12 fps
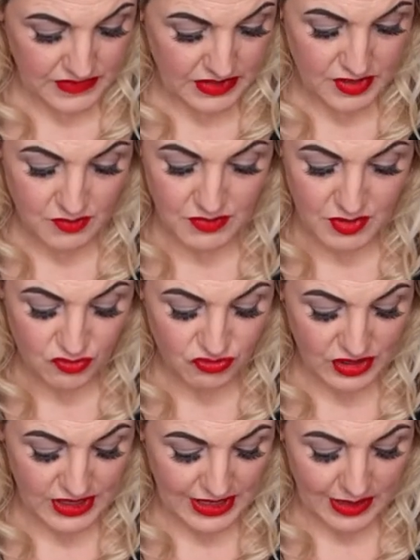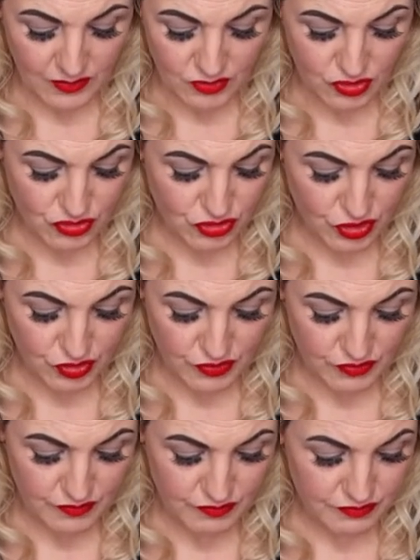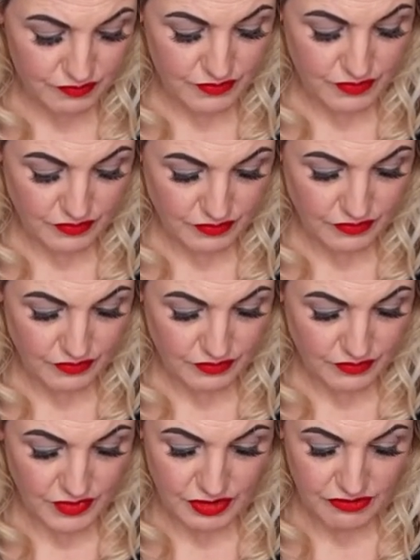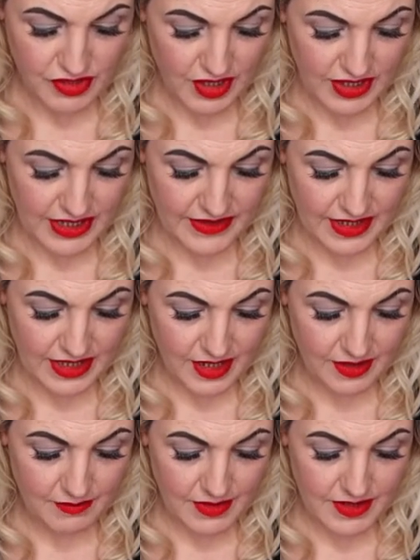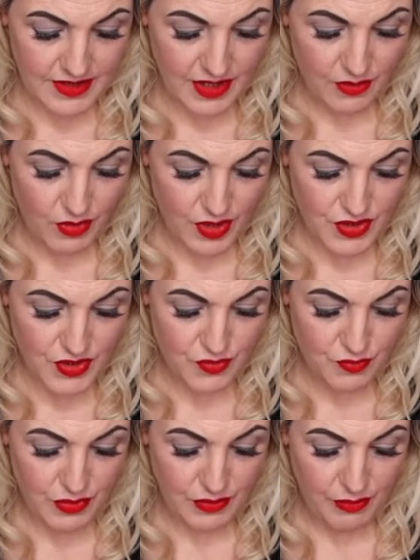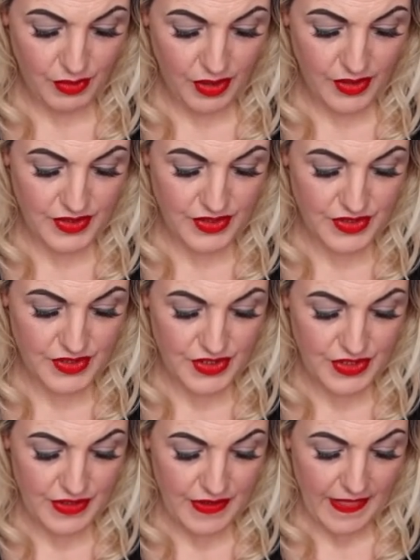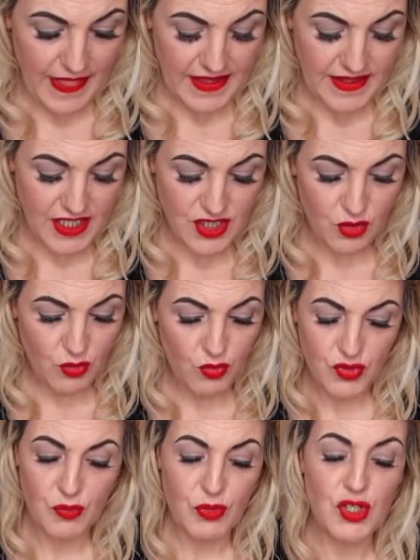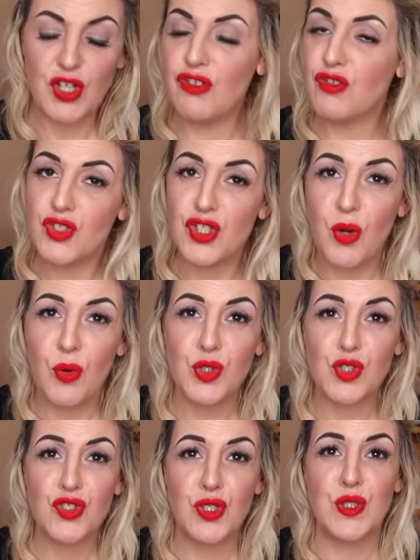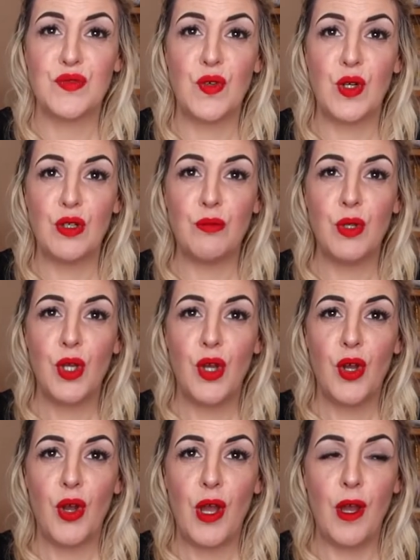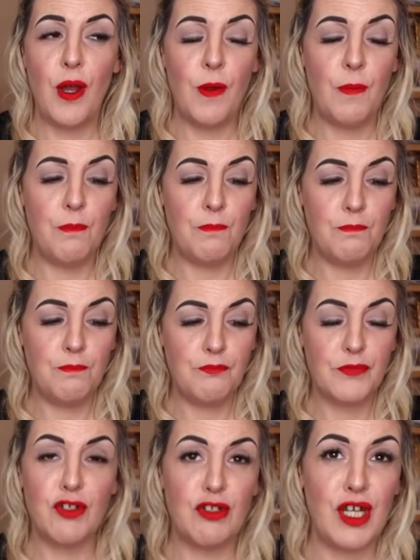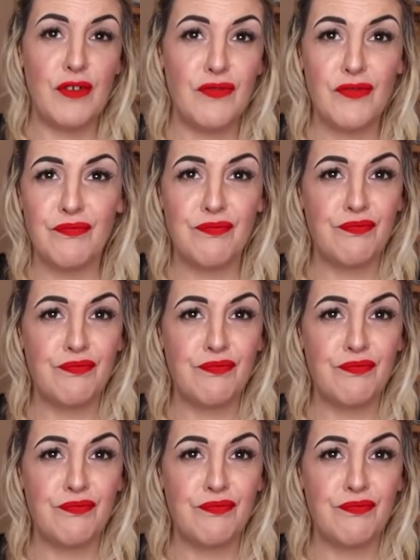Something's really out of control. They're not getting enlightenment. They want to be blinded. They don't. Somebody here does not want to transform their life.